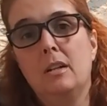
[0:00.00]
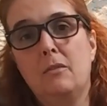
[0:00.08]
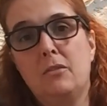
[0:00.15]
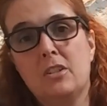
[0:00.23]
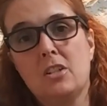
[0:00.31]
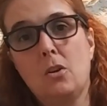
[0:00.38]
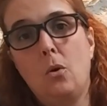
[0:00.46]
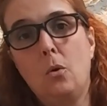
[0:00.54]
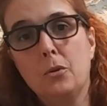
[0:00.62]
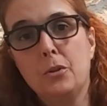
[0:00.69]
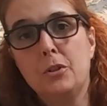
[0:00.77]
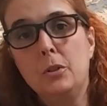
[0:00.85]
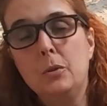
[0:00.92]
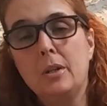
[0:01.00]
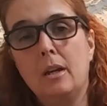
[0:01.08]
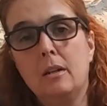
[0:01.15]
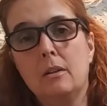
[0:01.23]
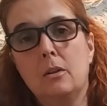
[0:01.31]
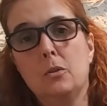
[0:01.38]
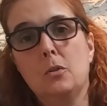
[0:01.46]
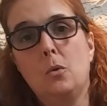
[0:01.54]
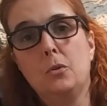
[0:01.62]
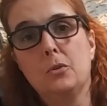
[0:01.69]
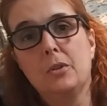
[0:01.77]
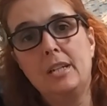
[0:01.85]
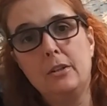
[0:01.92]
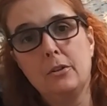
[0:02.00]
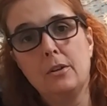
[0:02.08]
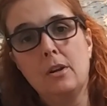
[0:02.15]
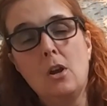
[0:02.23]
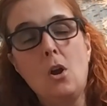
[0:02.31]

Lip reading: if it's an older unit or an older heater,